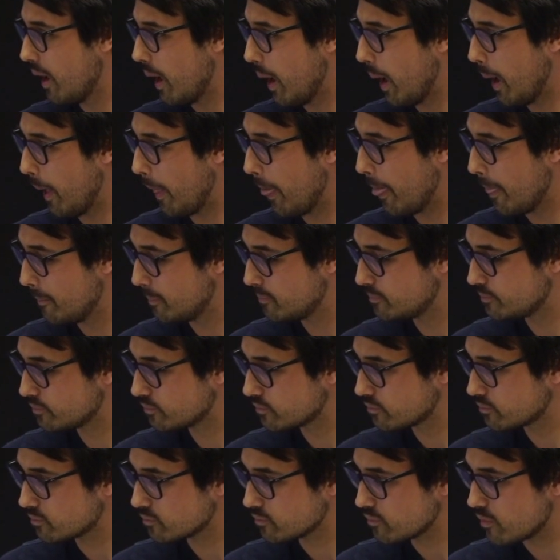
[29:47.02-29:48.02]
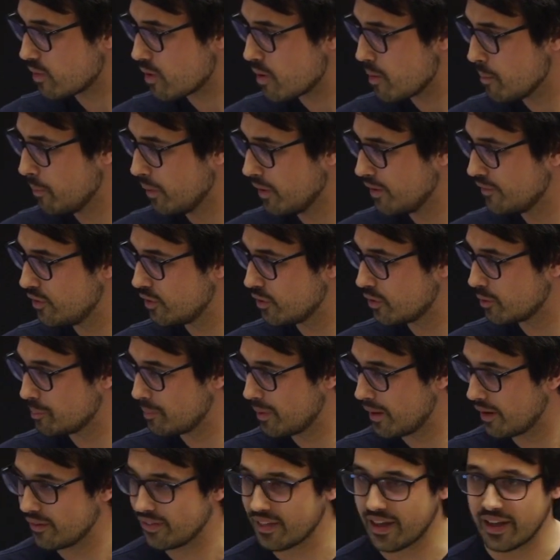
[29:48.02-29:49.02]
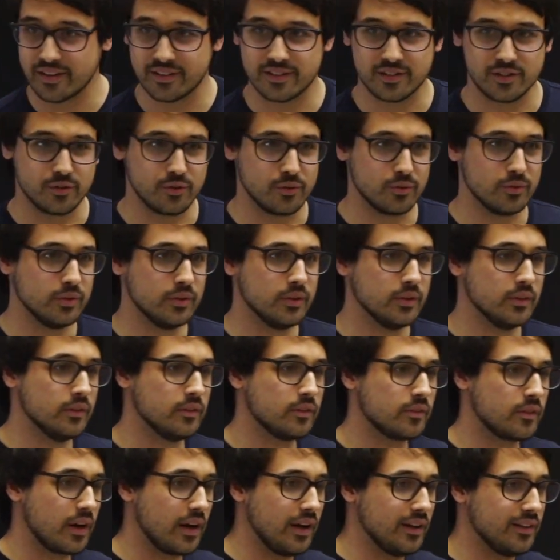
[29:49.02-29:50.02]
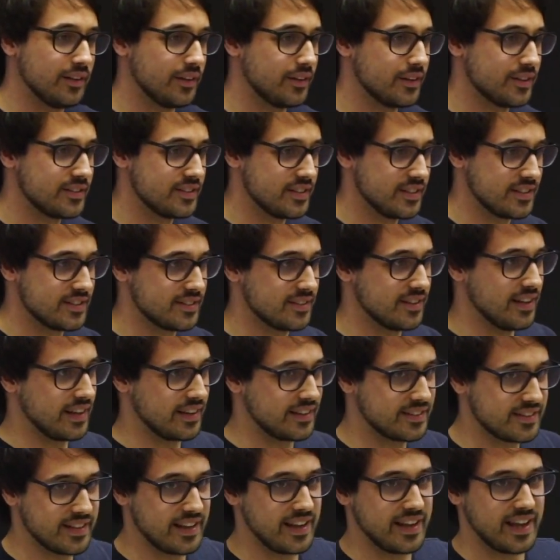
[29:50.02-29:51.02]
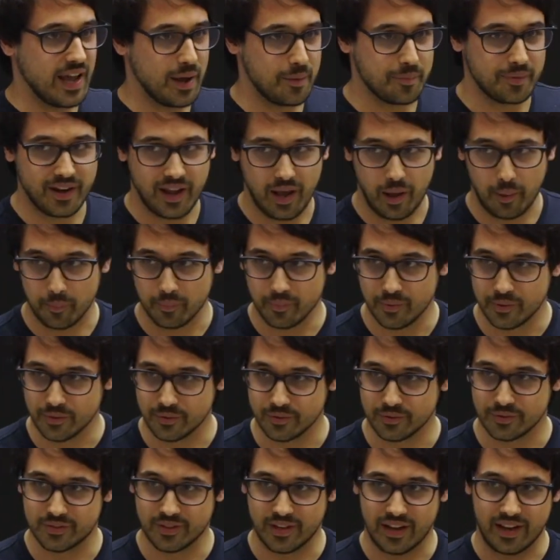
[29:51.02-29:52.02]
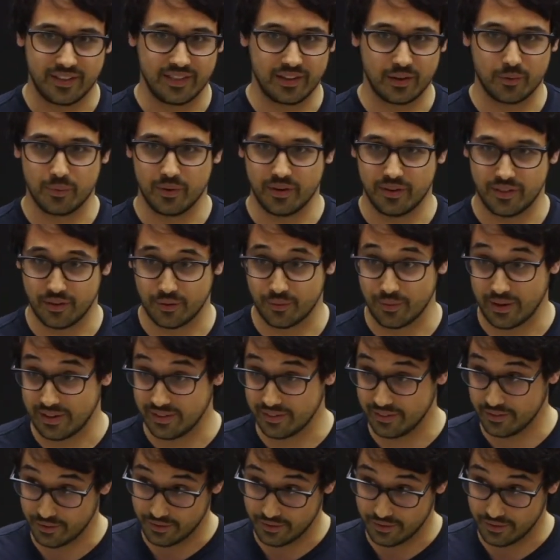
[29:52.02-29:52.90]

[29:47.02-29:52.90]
But if you compare that to a lyricist like, say, Eminem, who's, I think, one of the great